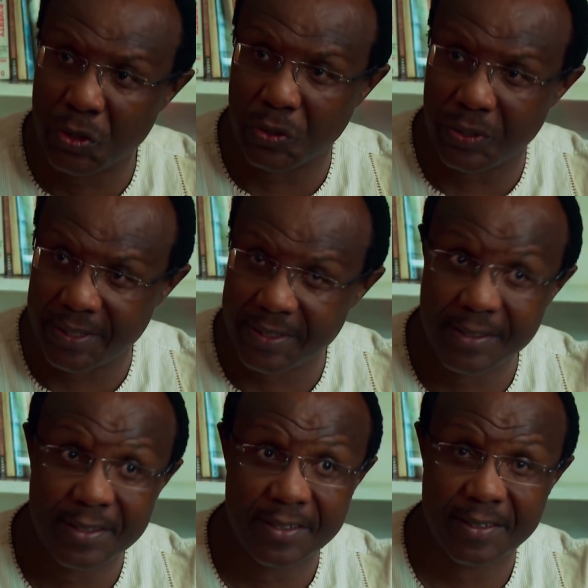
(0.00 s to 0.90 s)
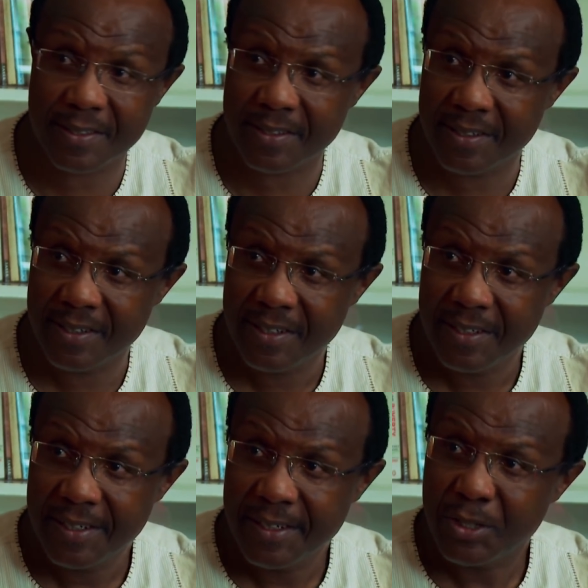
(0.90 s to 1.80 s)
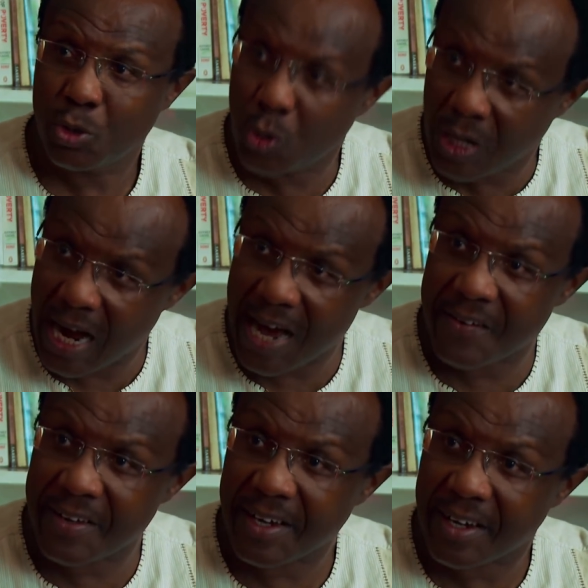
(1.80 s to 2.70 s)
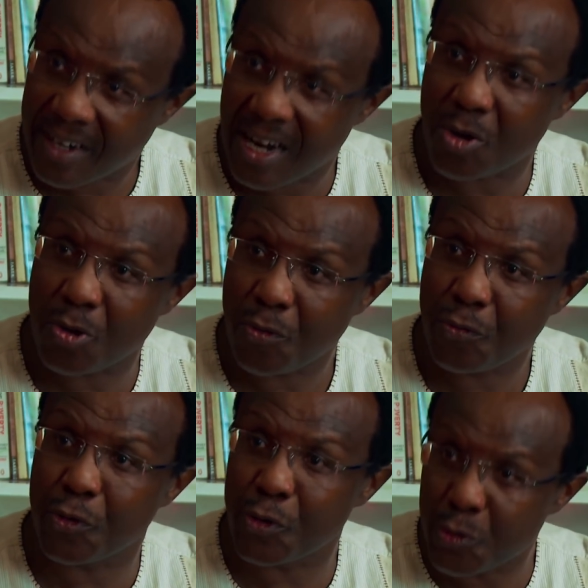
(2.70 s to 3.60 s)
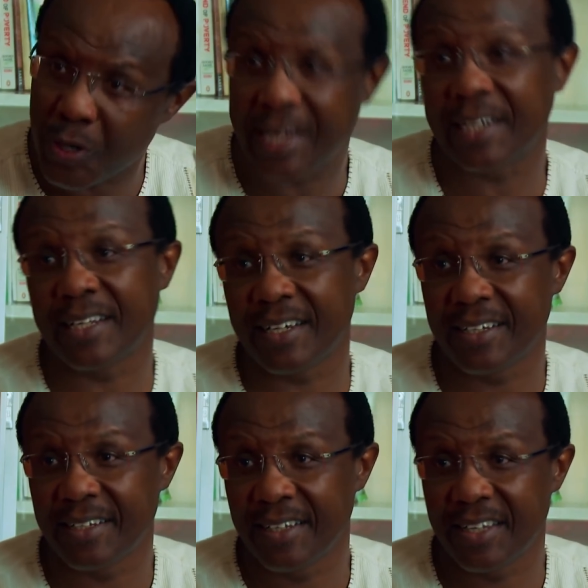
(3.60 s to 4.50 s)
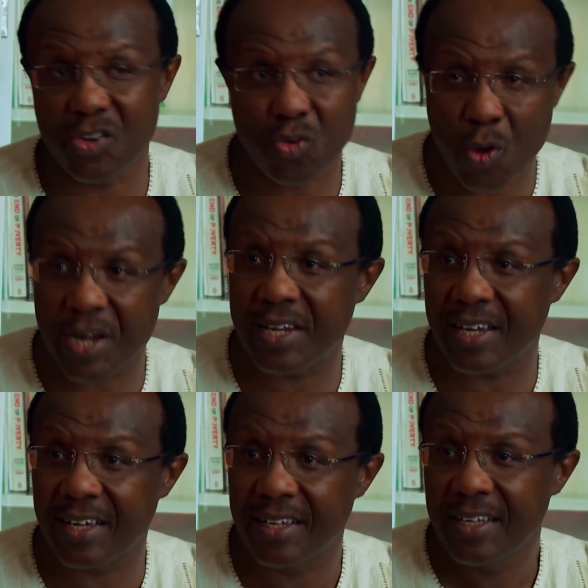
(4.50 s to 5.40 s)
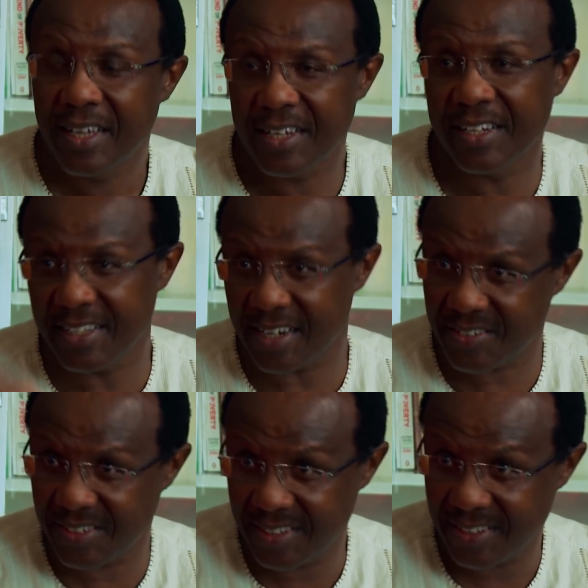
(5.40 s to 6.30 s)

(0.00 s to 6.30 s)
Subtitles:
to carry cargo for Uganda and Rwanda and DRC?